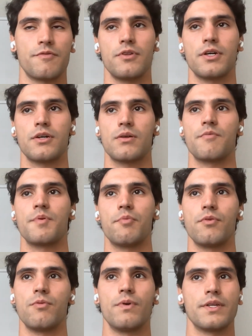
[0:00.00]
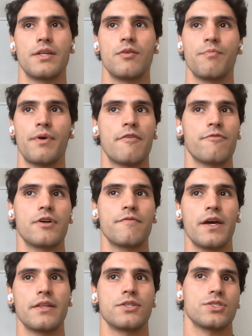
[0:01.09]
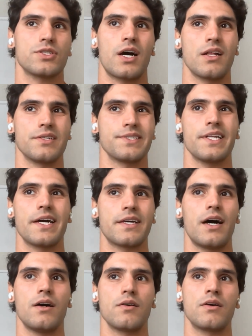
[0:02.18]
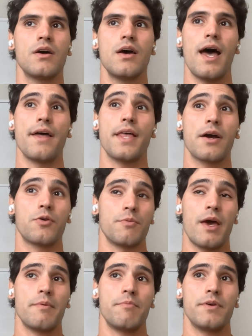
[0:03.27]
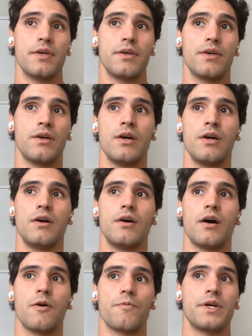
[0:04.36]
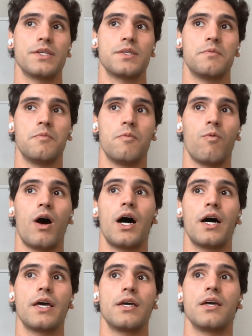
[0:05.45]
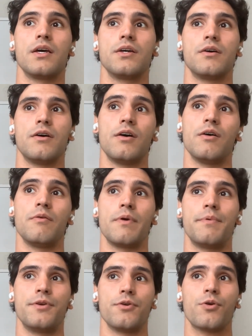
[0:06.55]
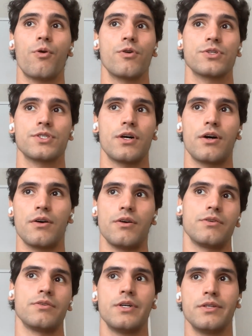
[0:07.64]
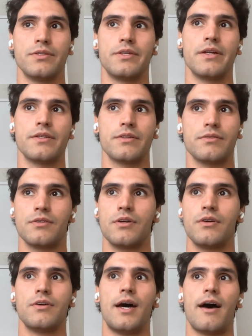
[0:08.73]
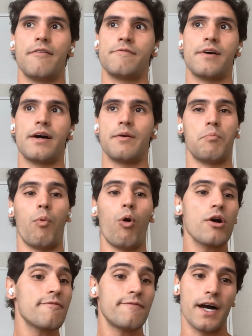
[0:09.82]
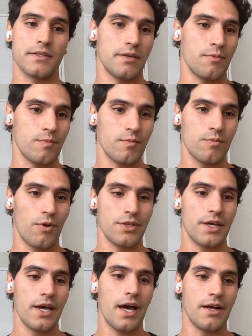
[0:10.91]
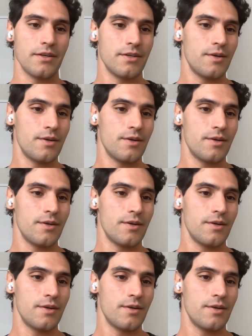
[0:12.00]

I feel like a lot of people when they don't pay for anything, they just kind of like slack out, and that could maybe be a reason why uh, maybe your courses uh, didn't have more effect than what they had.